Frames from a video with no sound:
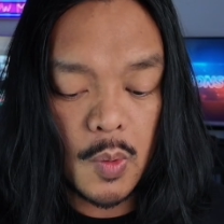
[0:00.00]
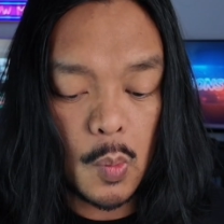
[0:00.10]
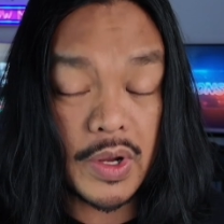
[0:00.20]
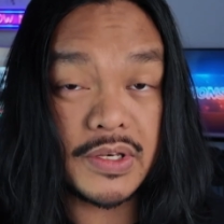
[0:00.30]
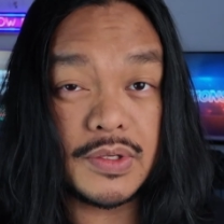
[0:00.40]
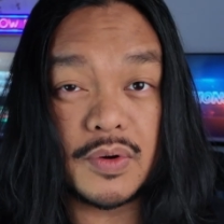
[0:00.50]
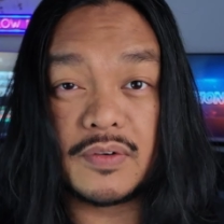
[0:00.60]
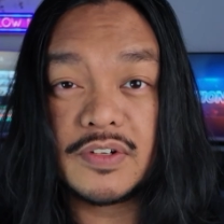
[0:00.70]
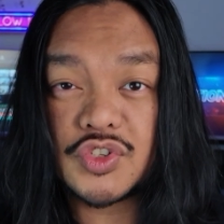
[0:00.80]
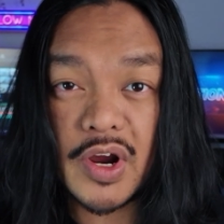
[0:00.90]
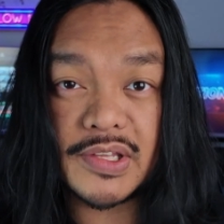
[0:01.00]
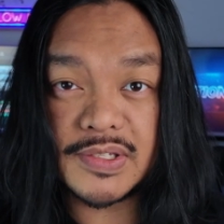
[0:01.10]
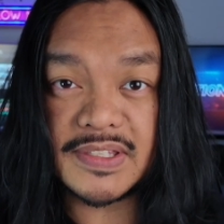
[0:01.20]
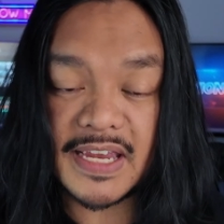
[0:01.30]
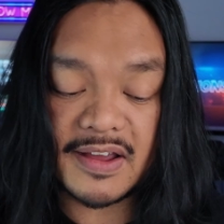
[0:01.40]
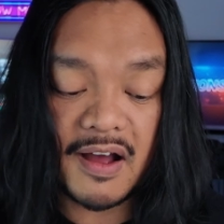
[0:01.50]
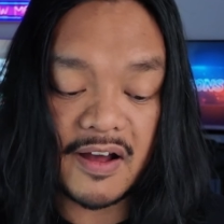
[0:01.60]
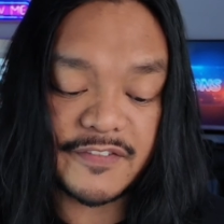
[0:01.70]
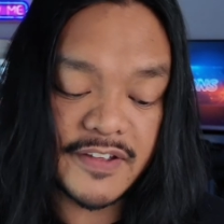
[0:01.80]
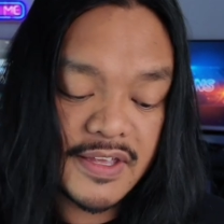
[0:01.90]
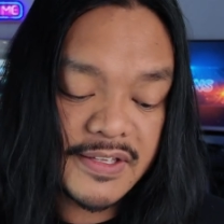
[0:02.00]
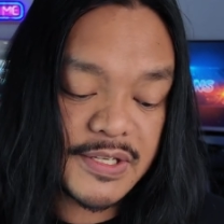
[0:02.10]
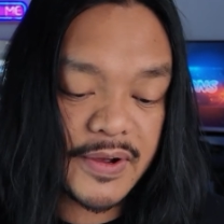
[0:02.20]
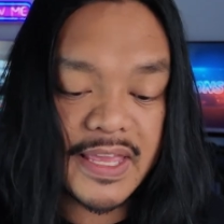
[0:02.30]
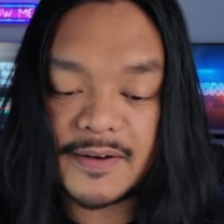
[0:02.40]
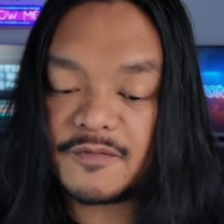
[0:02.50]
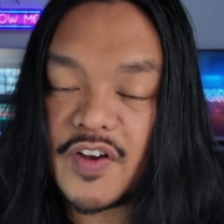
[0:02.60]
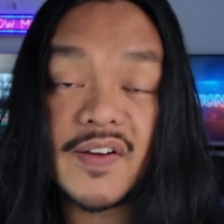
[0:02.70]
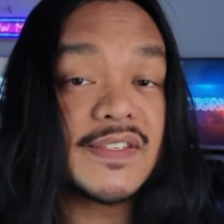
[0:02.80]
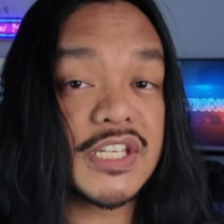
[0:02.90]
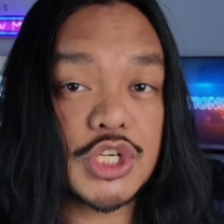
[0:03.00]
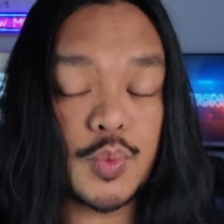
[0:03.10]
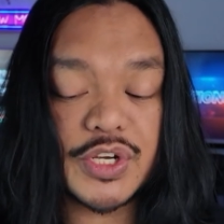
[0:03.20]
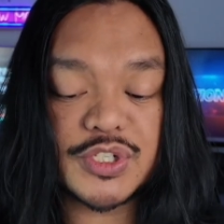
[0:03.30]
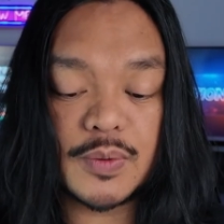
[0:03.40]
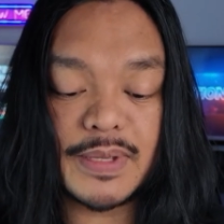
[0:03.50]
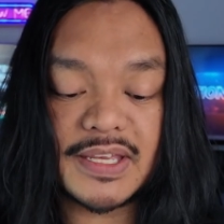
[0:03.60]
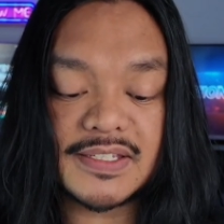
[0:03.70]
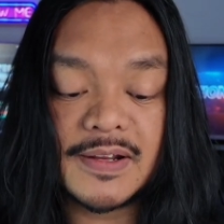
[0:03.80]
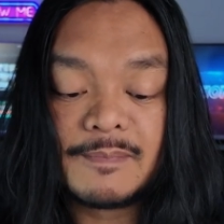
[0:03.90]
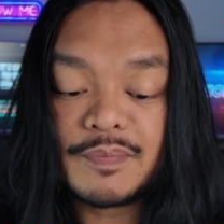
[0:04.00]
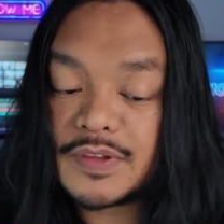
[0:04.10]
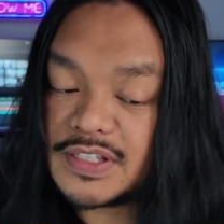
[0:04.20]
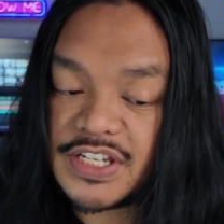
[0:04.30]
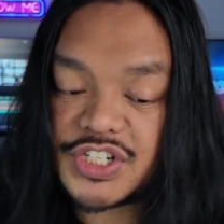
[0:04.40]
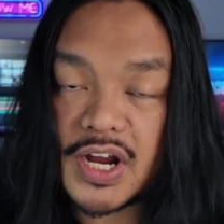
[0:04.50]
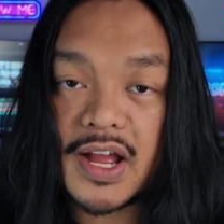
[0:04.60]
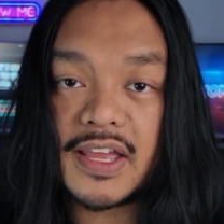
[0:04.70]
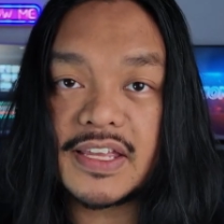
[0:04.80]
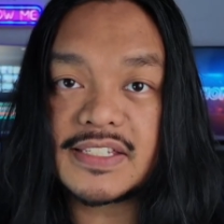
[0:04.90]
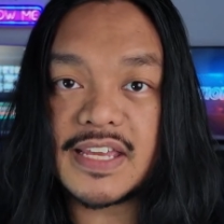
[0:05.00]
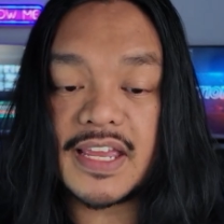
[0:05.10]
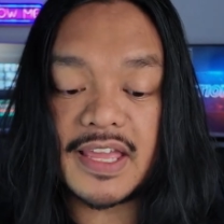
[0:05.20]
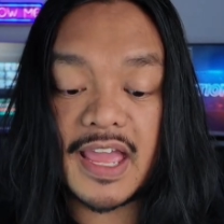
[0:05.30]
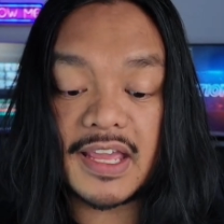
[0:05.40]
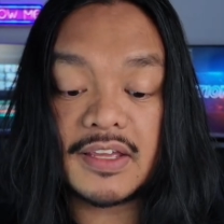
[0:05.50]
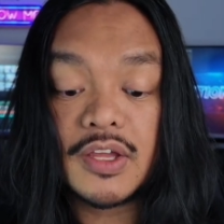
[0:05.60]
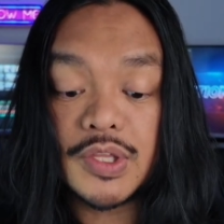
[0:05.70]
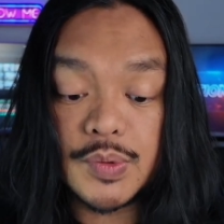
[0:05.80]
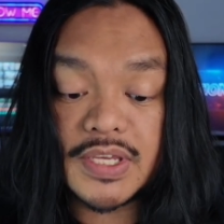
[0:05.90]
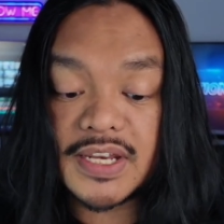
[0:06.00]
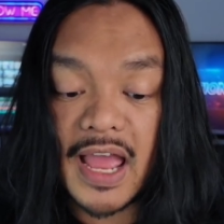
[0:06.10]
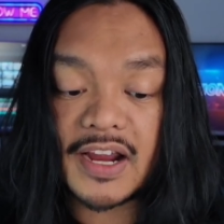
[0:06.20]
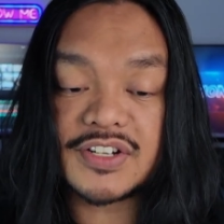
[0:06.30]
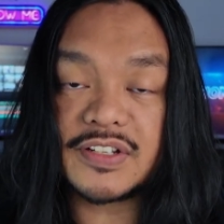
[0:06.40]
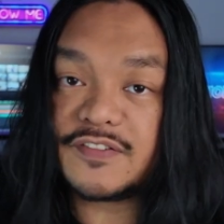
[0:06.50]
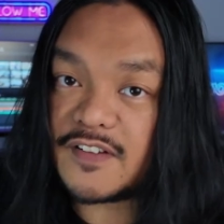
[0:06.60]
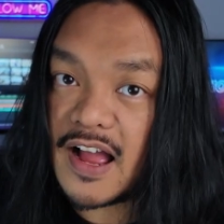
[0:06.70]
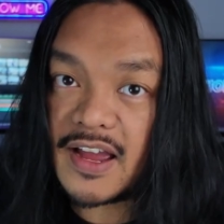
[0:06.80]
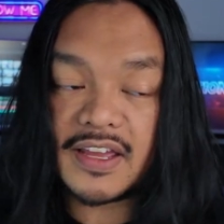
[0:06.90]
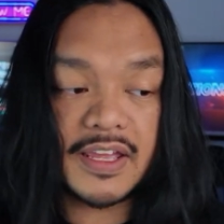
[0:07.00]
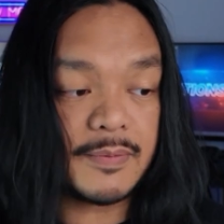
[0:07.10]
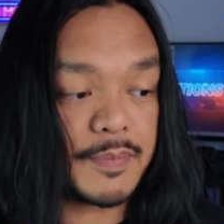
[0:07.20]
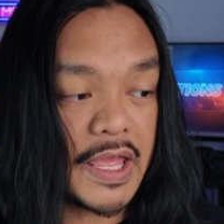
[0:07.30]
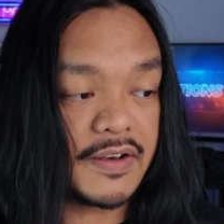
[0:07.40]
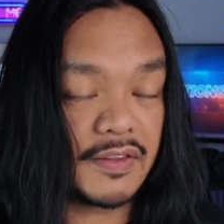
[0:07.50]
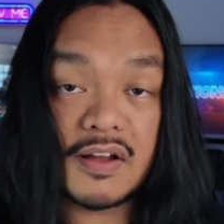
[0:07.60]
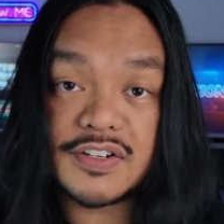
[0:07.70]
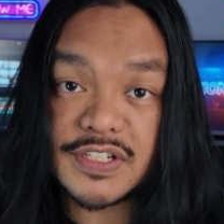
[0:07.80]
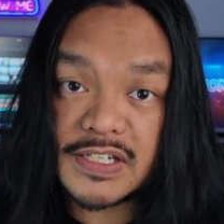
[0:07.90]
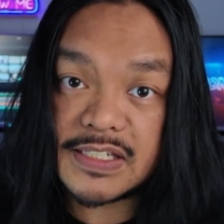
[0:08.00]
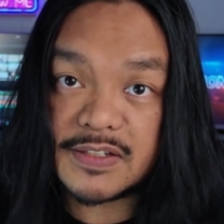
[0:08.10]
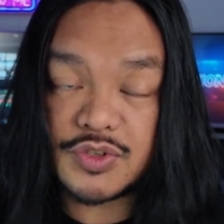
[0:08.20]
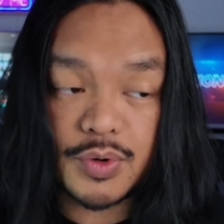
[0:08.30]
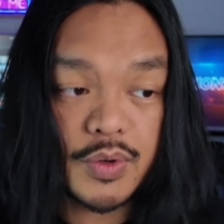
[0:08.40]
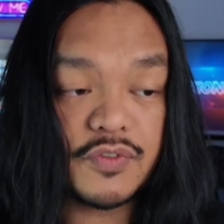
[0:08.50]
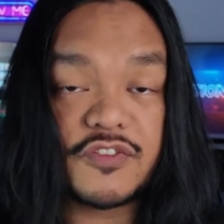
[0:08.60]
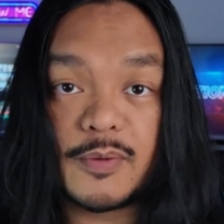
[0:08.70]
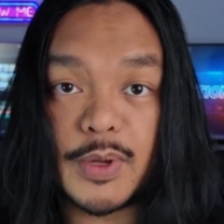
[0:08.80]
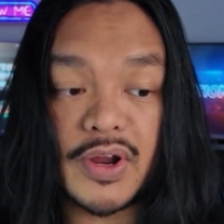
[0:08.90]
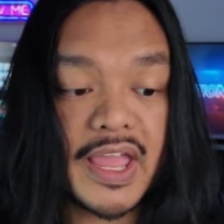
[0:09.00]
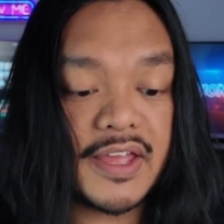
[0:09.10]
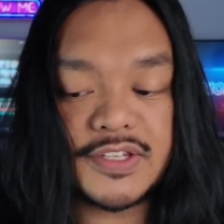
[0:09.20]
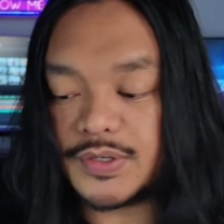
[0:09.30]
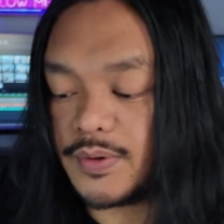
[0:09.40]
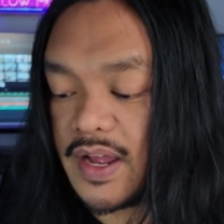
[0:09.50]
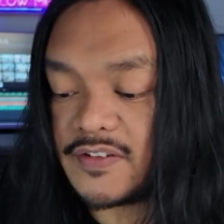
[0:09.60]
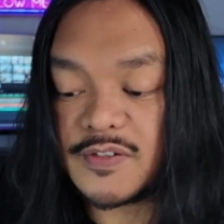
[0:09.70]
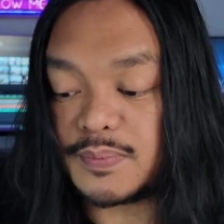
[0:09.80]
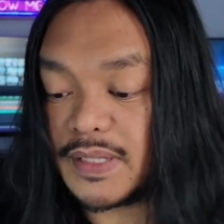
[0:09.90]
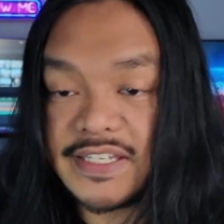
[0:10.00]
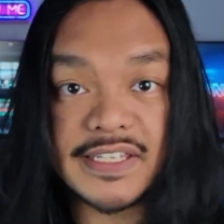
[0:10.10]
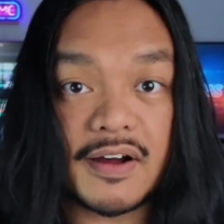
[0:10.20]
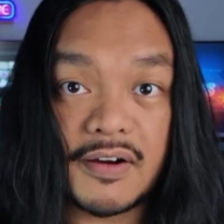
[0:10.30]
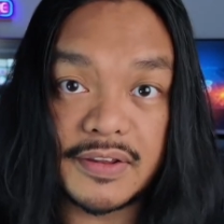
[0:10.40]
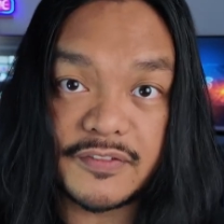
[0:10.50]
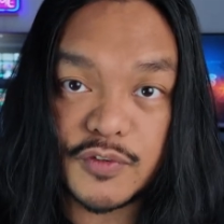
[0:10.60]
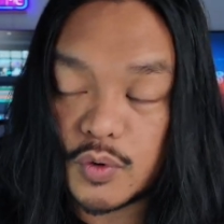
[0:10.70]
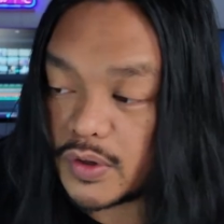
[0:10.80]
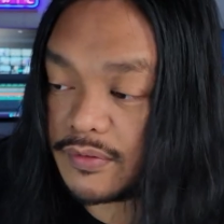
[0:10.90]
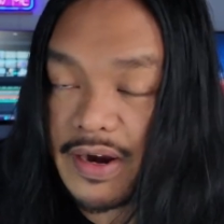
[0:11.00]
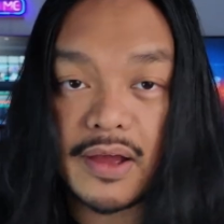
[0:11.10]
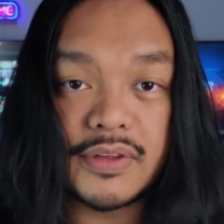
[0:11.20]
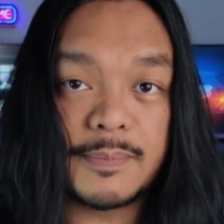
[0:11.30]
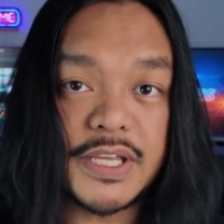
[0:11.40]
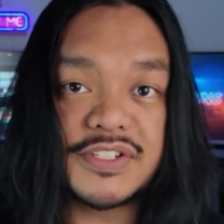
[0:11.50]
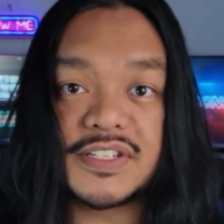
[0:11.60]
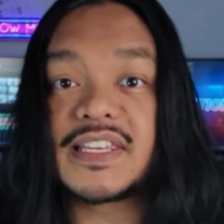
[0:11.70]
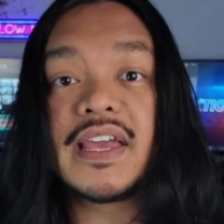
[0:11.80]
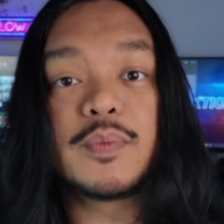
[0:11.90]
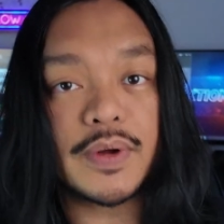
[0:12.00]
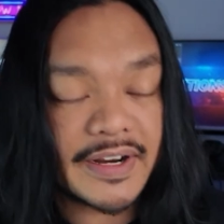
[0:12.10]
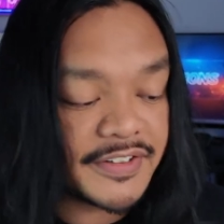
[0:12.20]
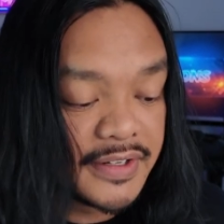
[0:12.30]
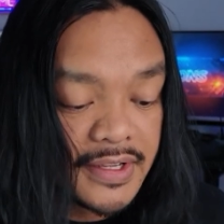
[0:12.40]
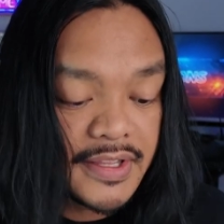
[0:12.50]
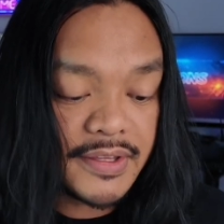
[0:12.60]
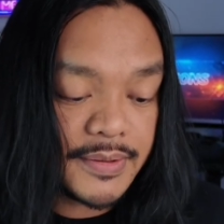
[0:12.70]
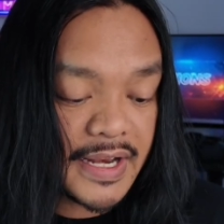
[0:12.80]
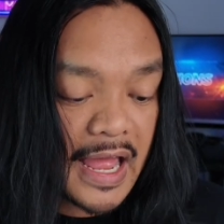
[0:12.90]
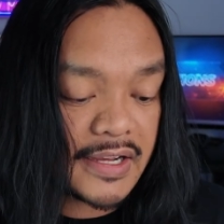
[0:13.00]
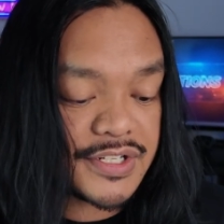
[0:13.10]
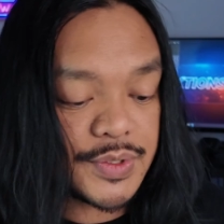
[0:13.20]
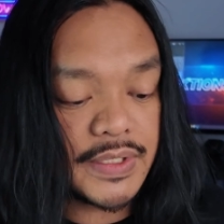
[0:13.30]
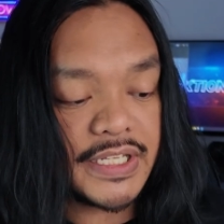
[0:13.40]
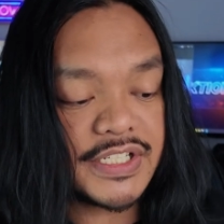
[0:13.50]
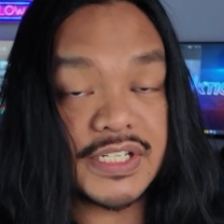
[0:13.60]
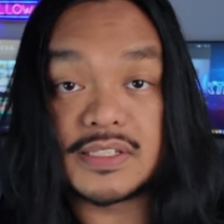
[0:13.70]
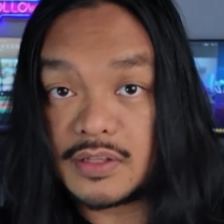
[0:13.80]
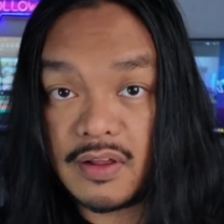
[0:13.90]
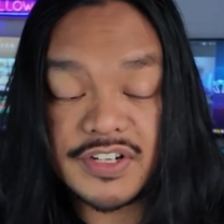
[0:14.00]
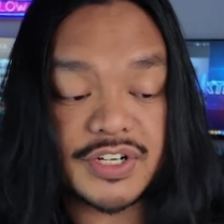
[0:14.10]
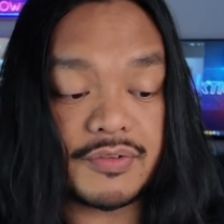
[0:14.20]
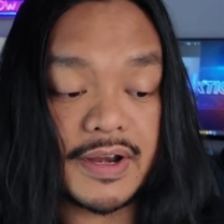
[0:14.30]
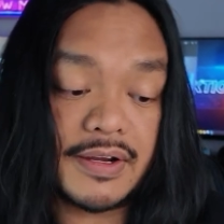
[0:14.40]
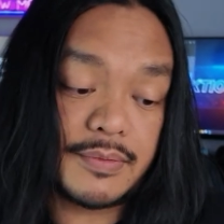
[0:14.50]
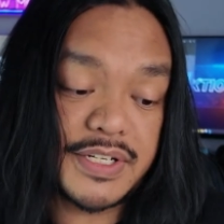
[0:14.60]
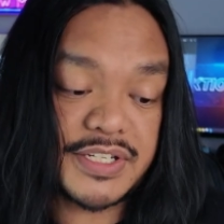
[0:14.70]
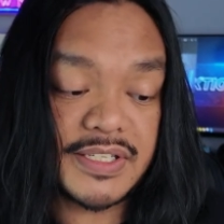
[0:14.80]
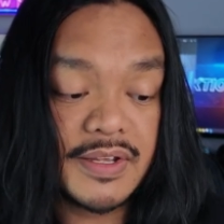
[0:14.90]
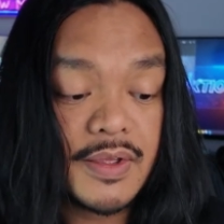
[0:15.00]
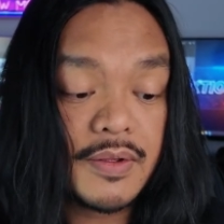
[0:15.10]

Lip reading: when you're trying to take off. So again, very situational, because DJI is saying, hey, you can actually fly and launch this drone from your hand. You don't have to place it on the floor, the ground, the beach, the sand, whatever. You could actually just launch it right here, which is